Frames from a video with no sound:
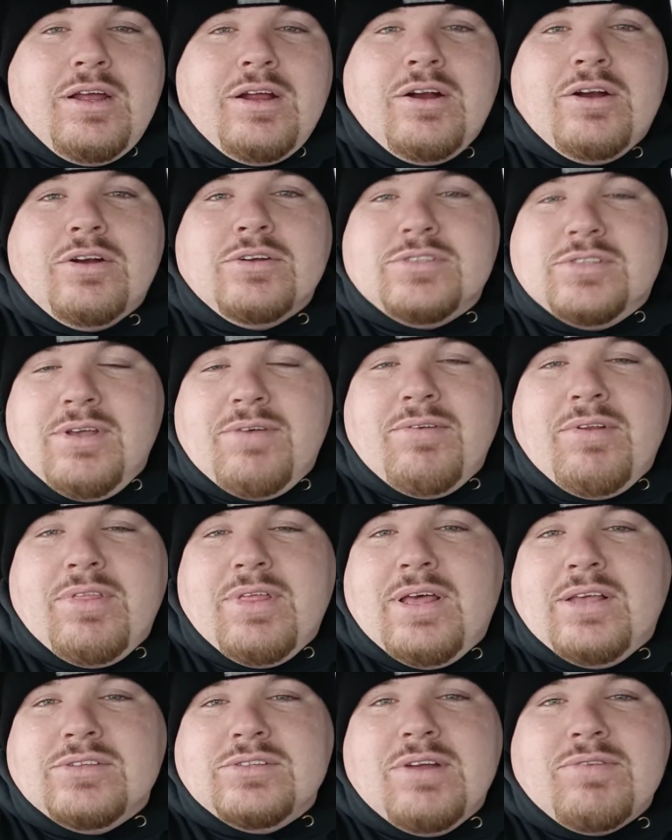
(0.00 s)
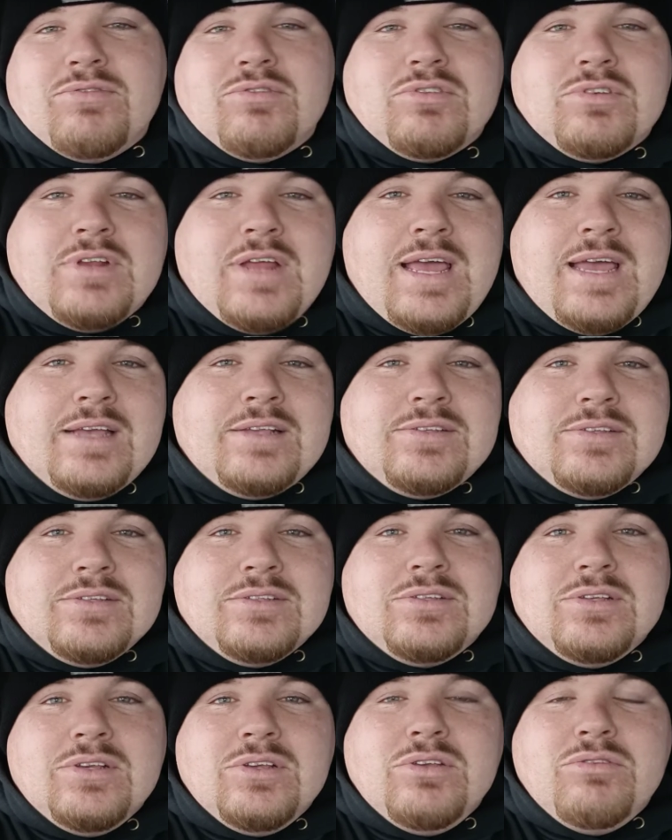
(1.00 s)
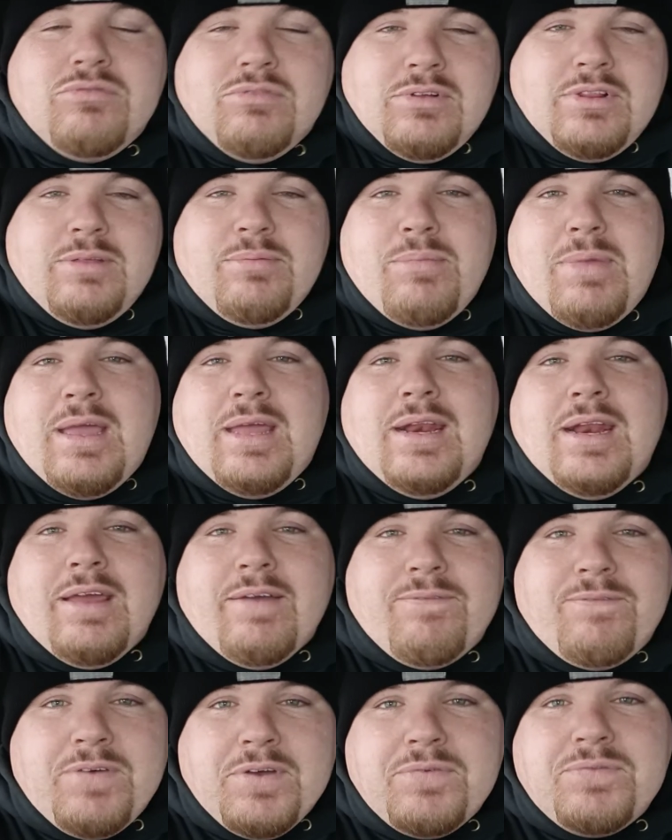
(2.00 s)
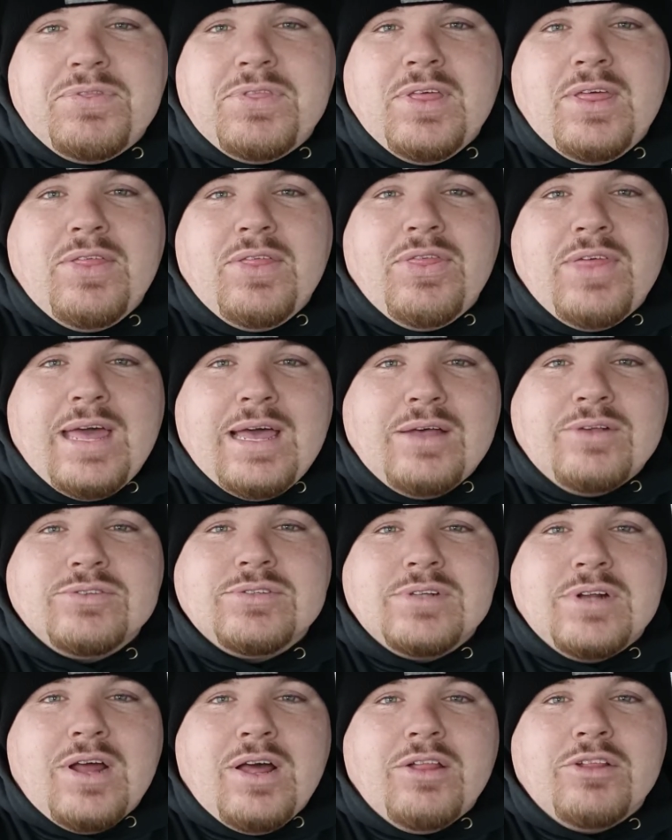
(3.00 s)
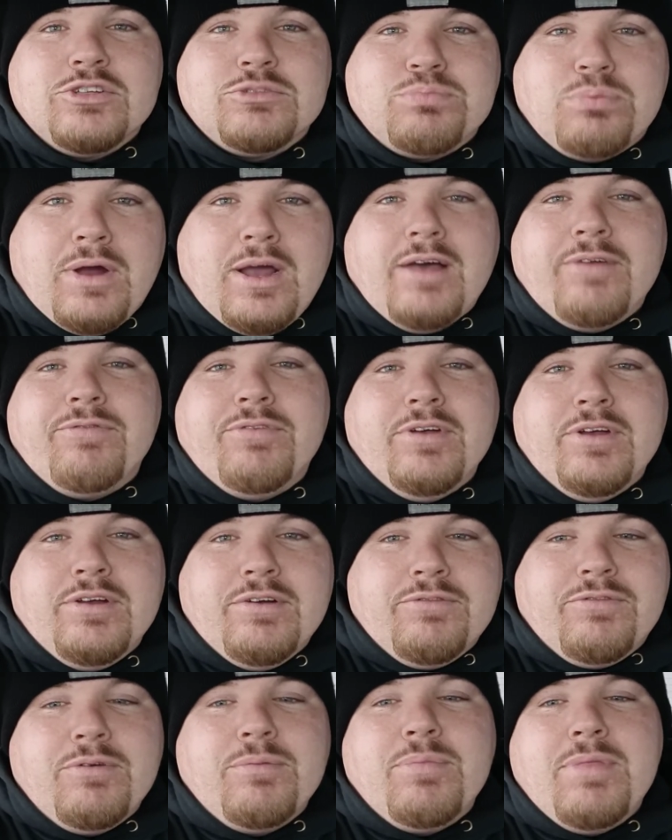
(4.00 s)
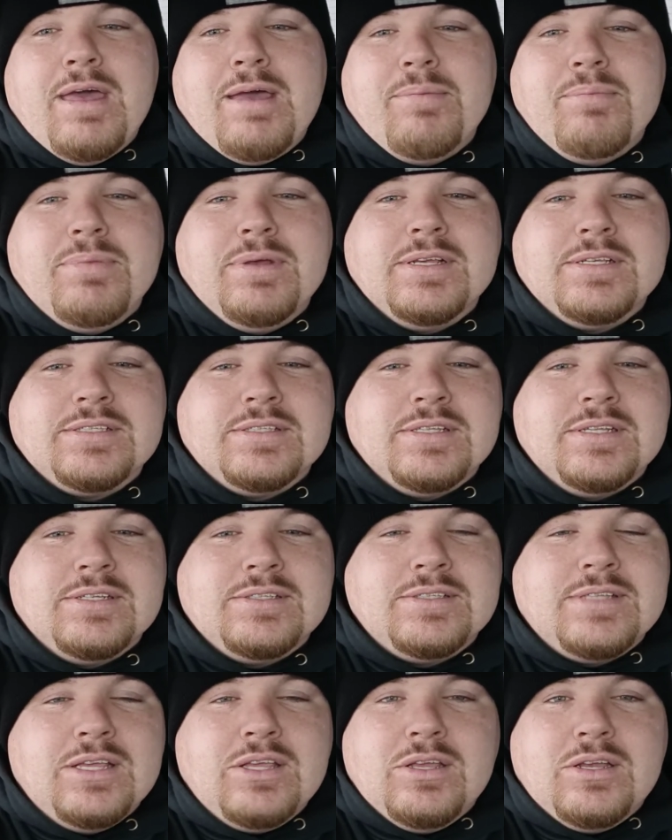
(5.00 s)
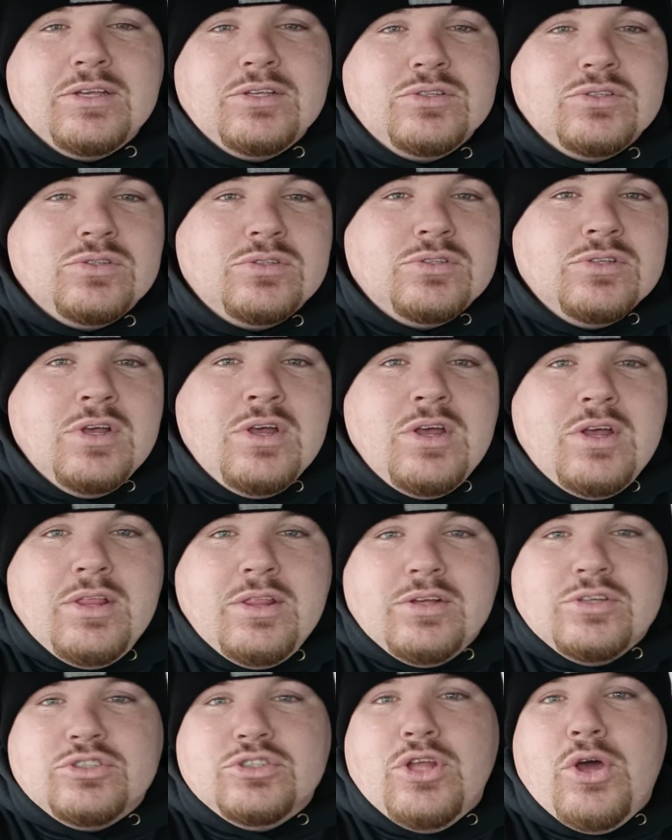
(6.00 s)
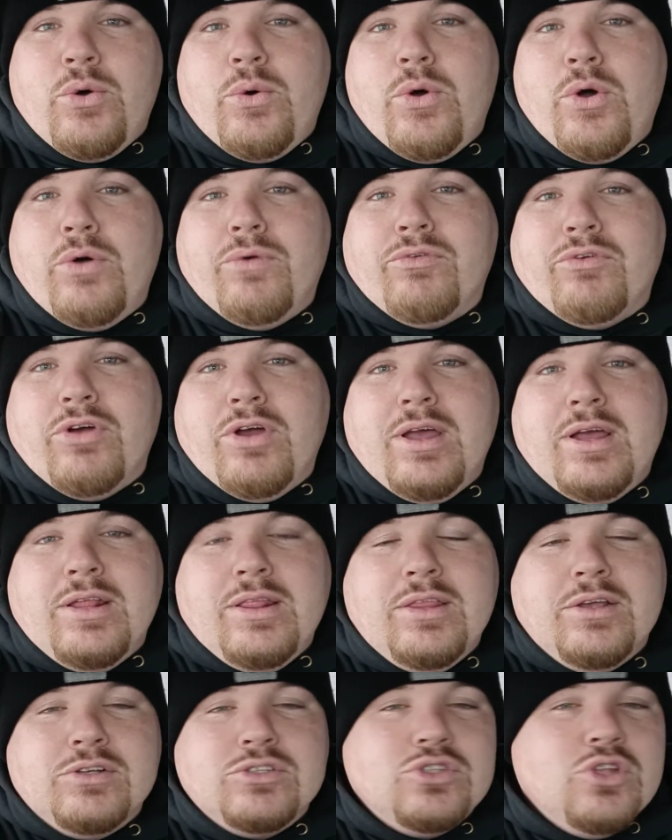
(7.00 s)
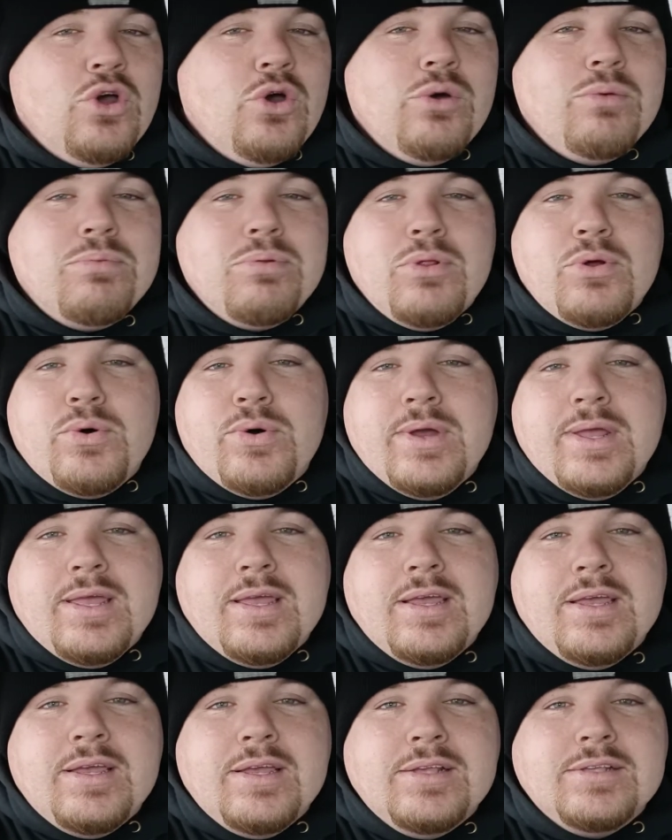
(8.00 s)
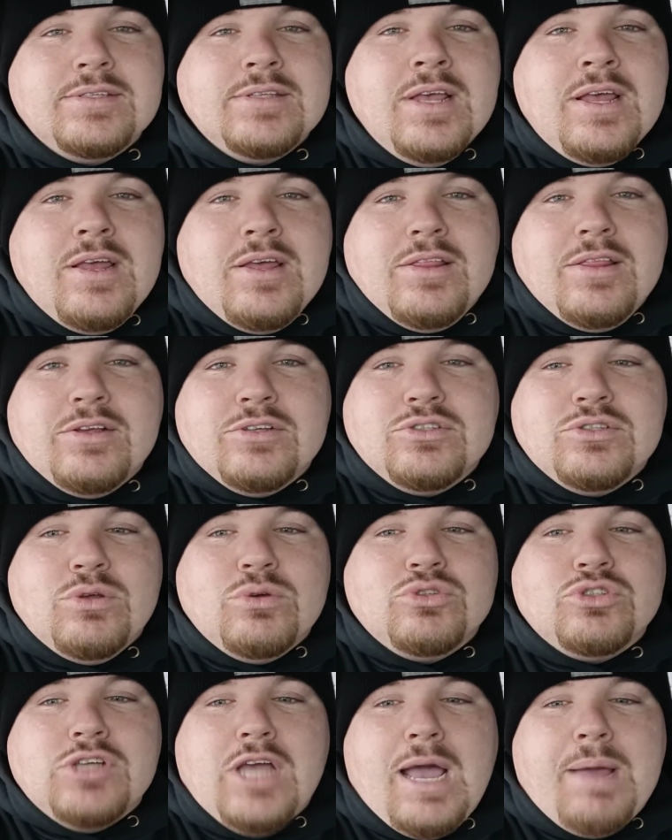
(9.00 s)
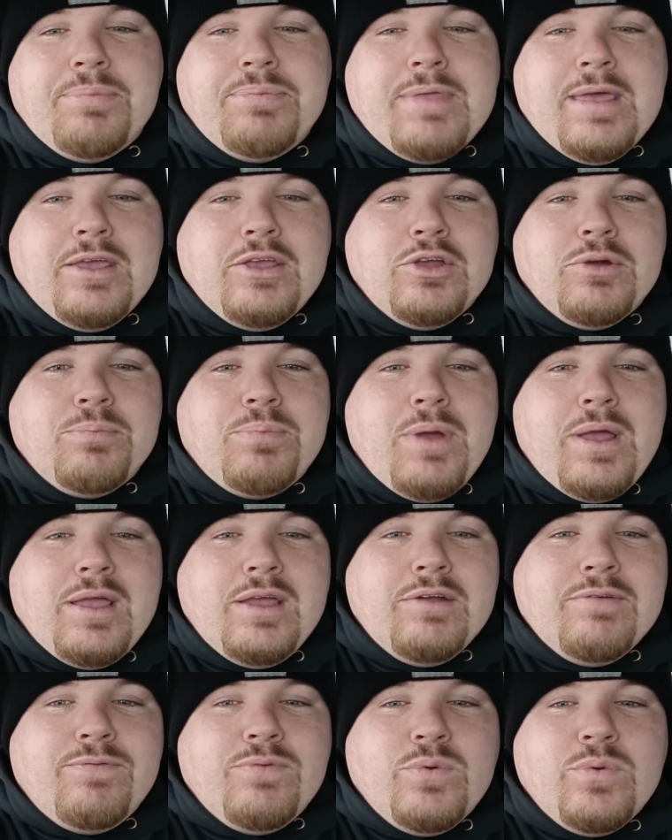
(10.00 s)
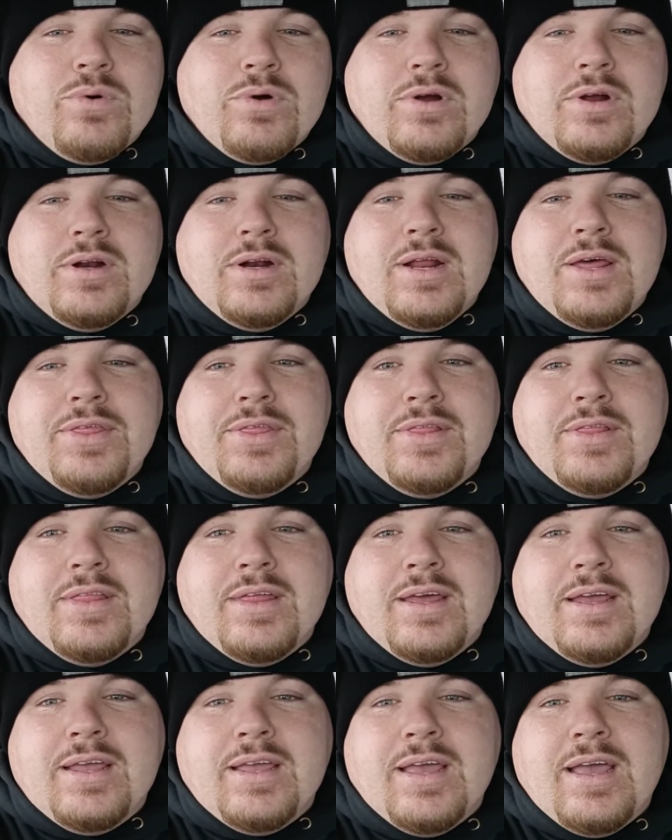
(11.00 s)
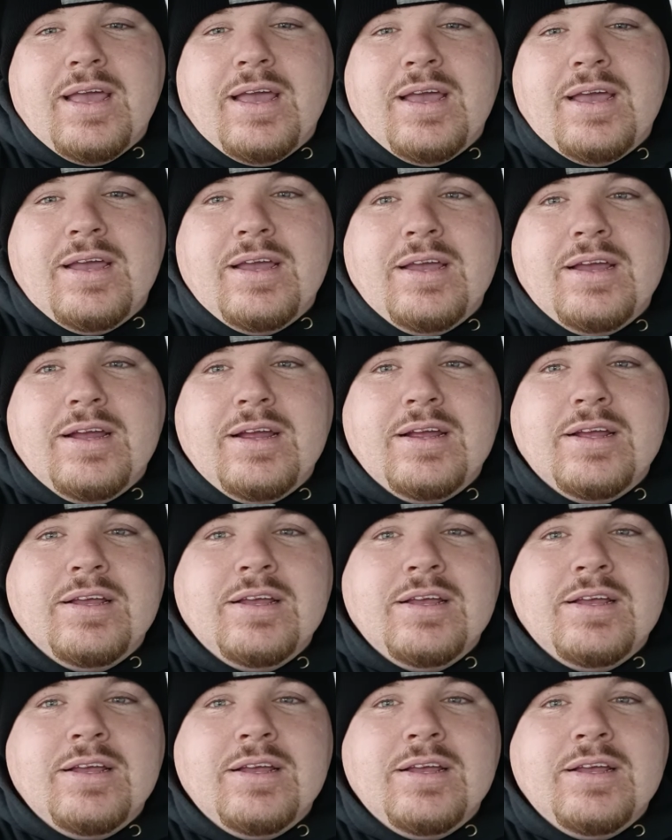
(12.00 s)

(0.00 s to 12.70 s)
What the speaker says: or $70,000 after taxes. You really made like $50,000 profit from that business, because there's no overhead, there's no employees, there's no shop that you're paying for, nothing like that.